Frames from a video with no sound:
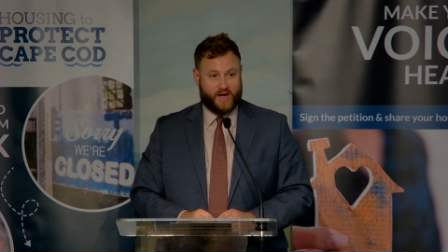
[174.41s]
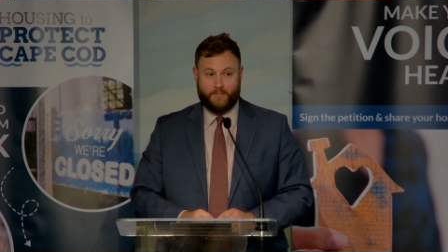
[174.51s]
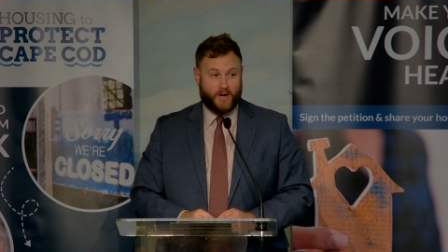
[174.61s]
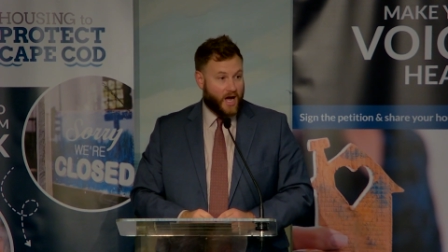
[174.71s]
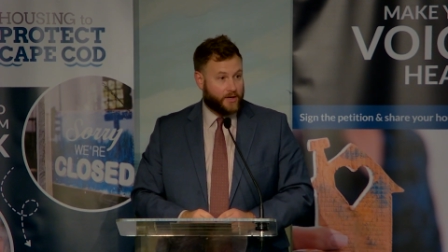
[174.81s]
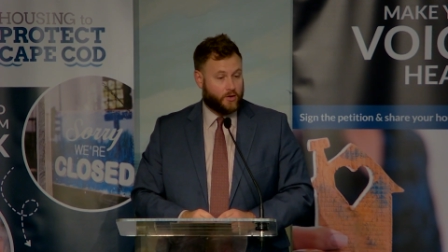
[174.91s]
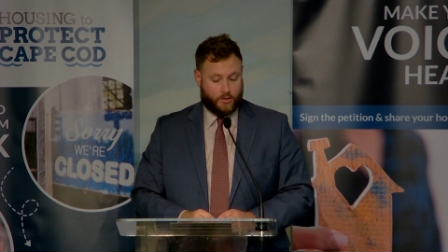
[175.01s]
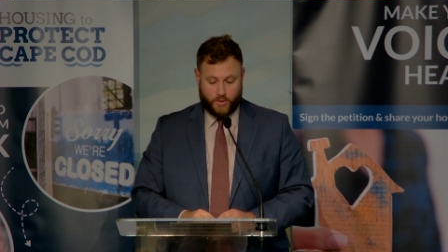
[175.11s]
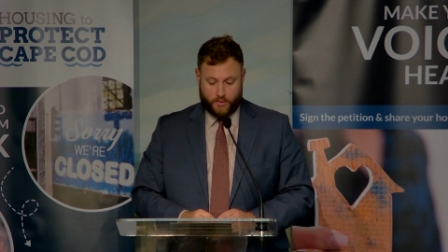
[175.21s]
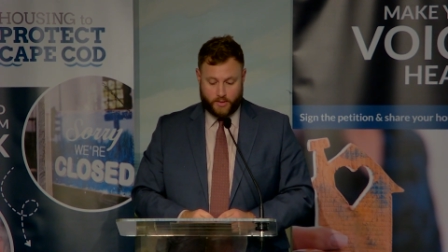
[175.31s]
I'm not a
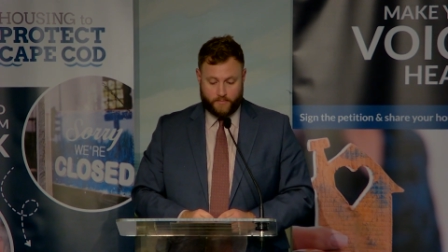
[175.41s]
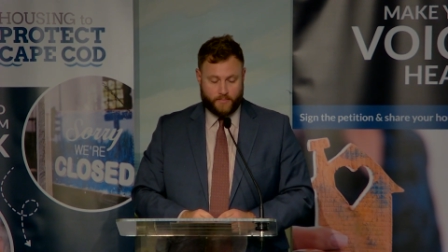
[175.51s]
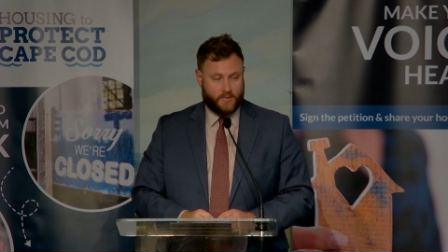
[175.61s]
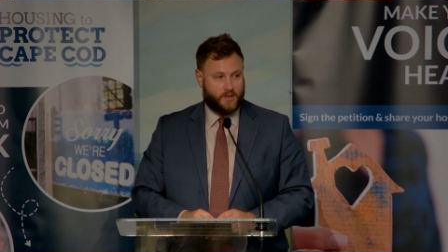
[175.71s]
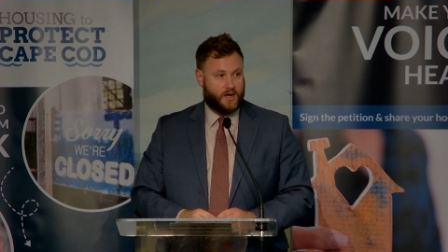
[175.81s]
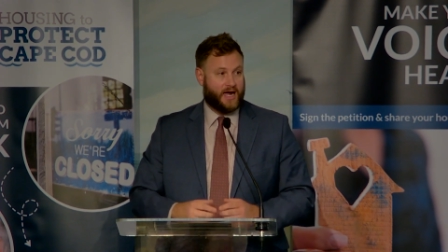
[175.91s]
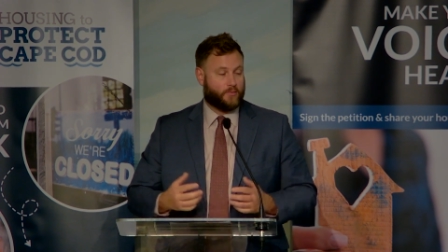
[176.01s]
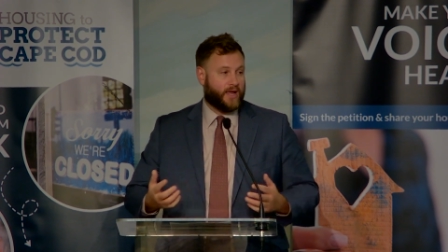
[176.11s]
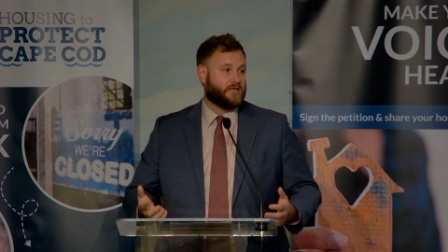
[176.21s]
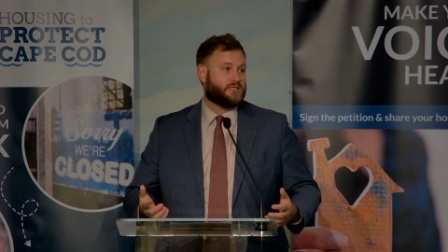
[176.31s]
homeowner. I
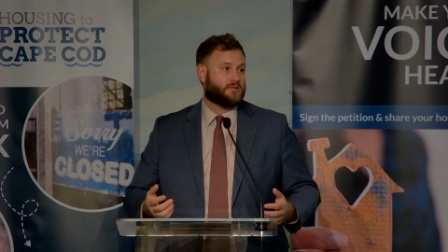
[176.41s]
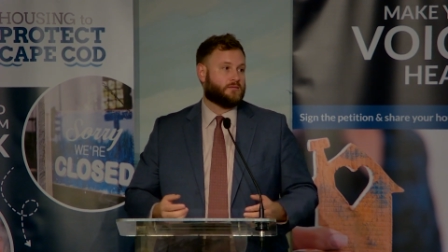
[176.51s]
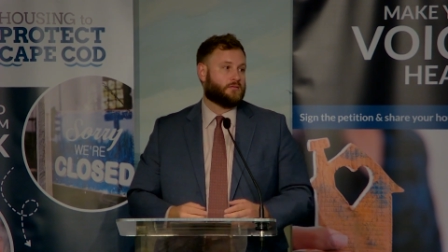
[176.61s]
rent.